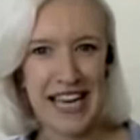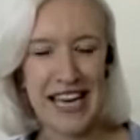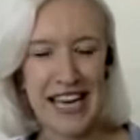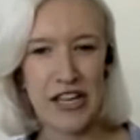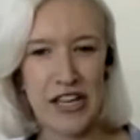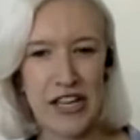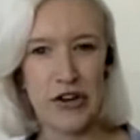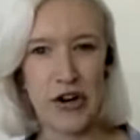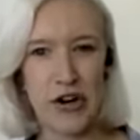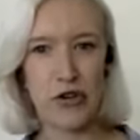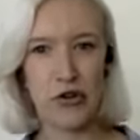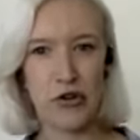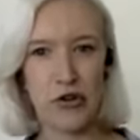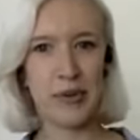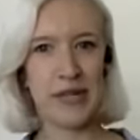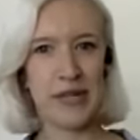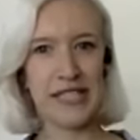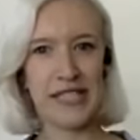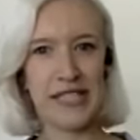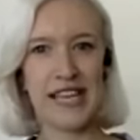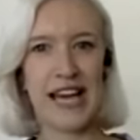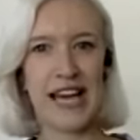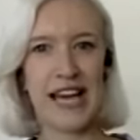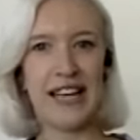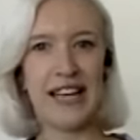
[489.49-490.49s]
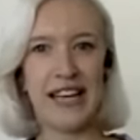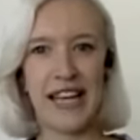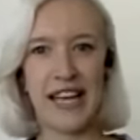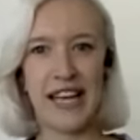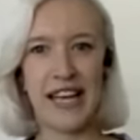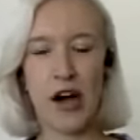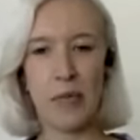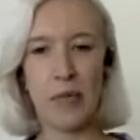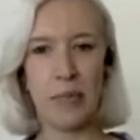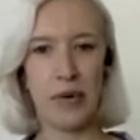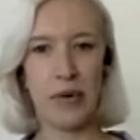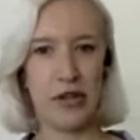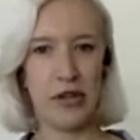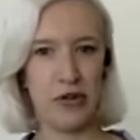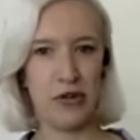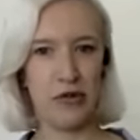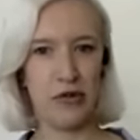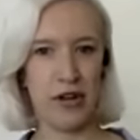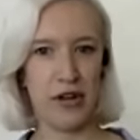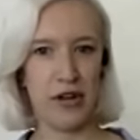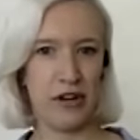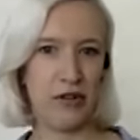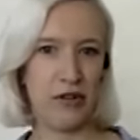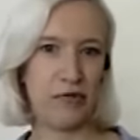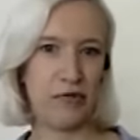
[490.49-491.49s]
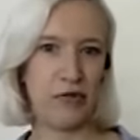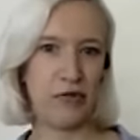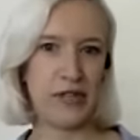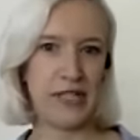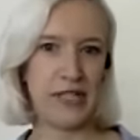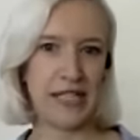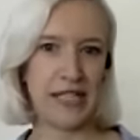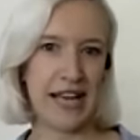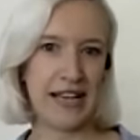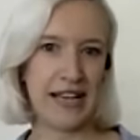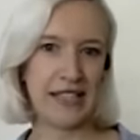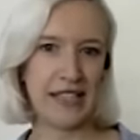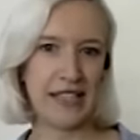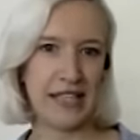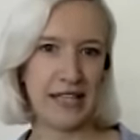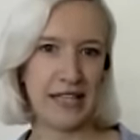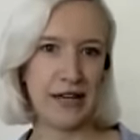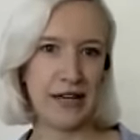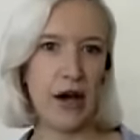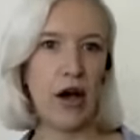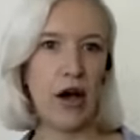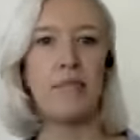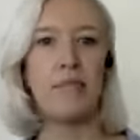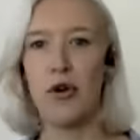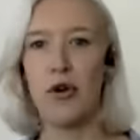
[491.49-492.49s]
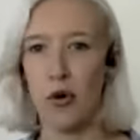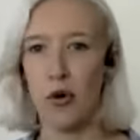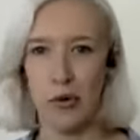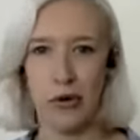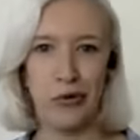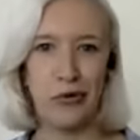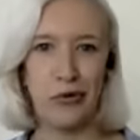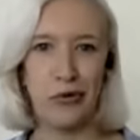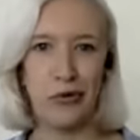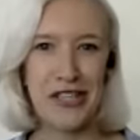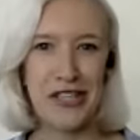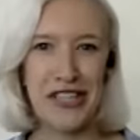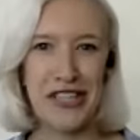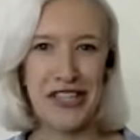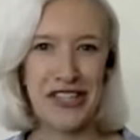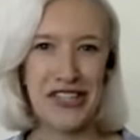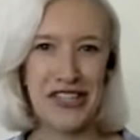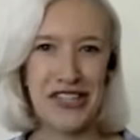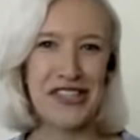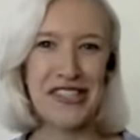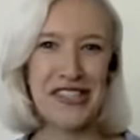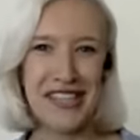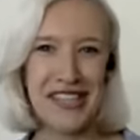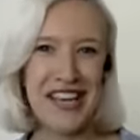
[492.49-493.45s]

And, you'll be standing up in your voice lesson, not with all teachers,